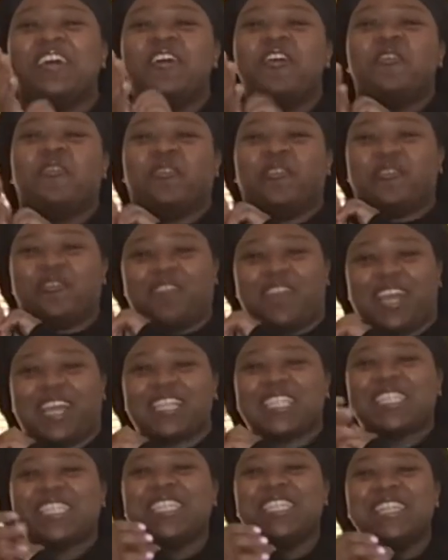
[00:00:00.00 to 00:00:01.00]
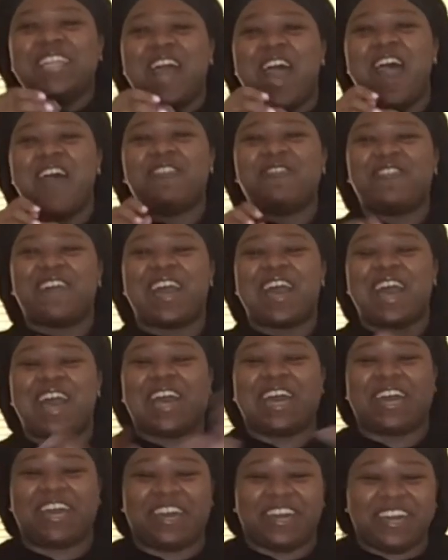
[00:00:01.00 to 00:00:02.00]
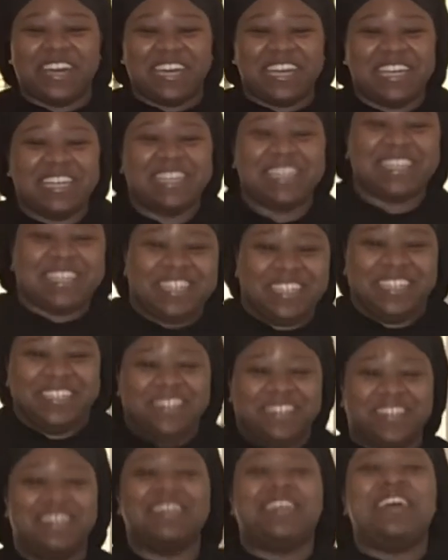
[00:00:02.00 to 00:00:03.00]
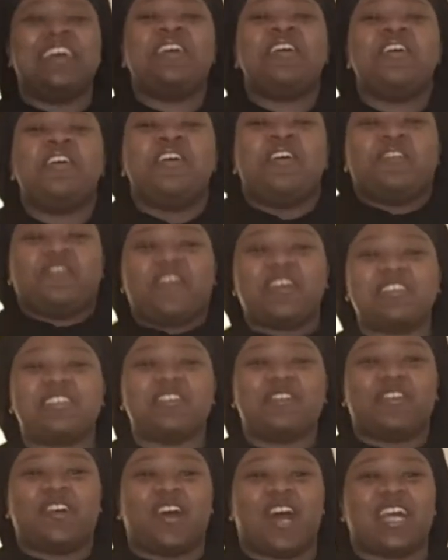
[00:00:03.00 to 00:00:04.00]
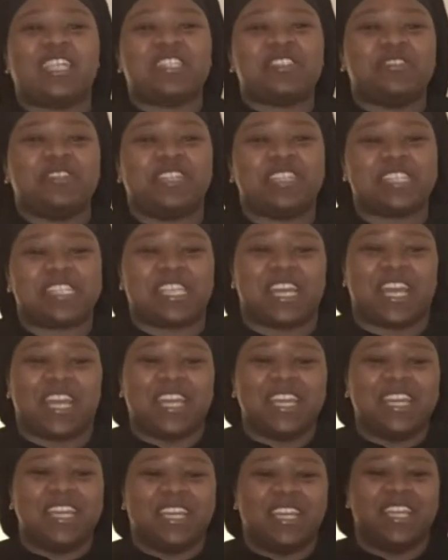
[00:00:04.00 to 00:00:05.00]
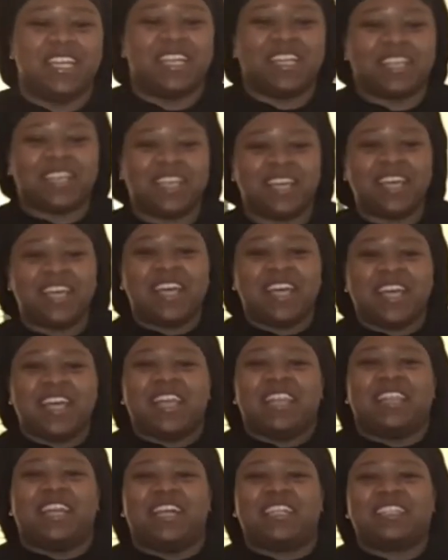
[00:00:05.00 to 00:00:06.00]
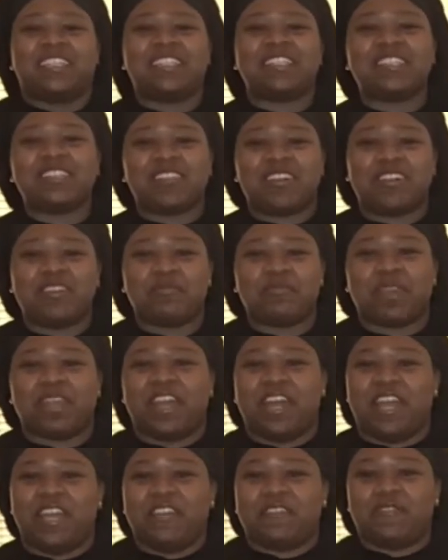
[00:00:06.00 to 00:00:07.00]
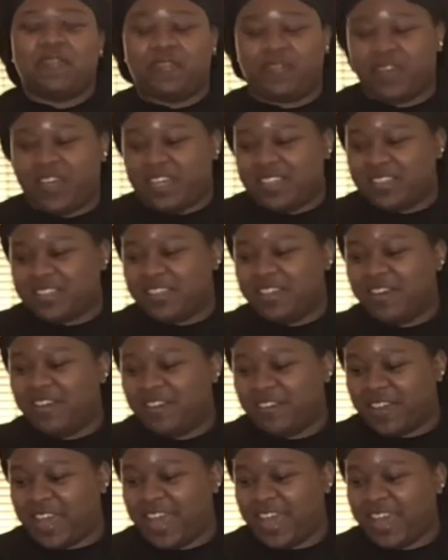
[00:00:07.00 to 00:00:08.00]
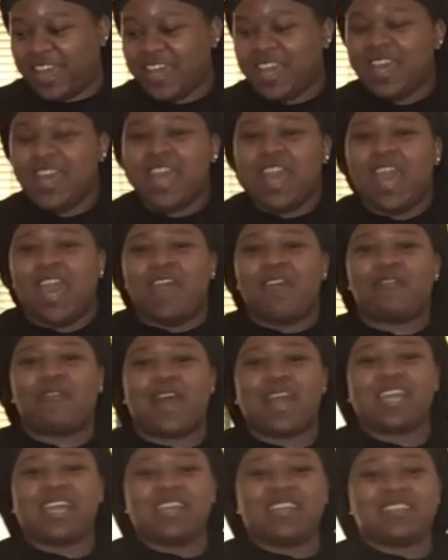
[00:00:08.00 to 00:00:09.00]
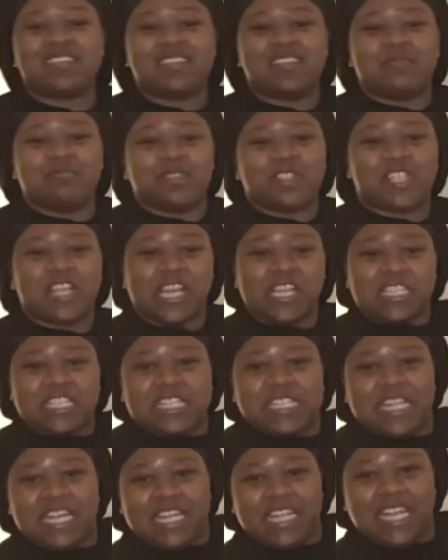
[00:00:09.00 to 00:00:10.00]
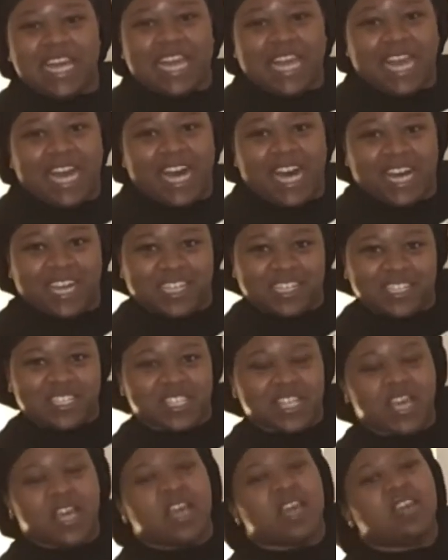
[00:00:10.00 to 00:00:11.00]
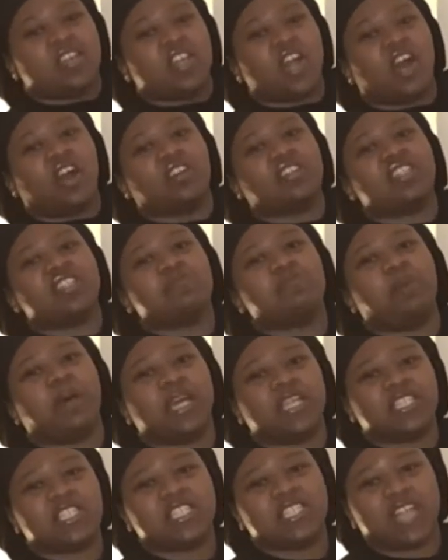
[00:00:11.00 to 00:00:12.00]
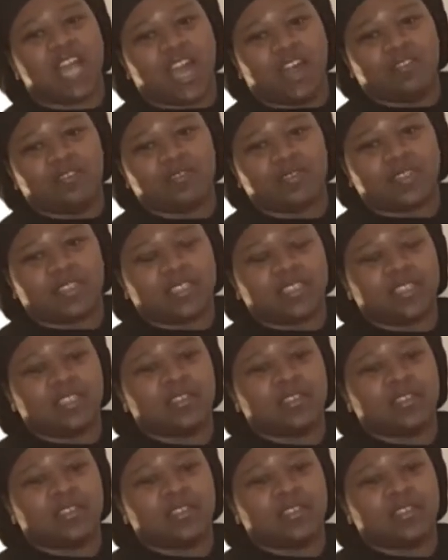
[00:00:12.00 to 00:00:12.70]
for Fashion Nova. First of all, I just want to say, like, this is going to be a fit, okay? If I get some chestnut-like Uggs, y'all, just picture the outfit.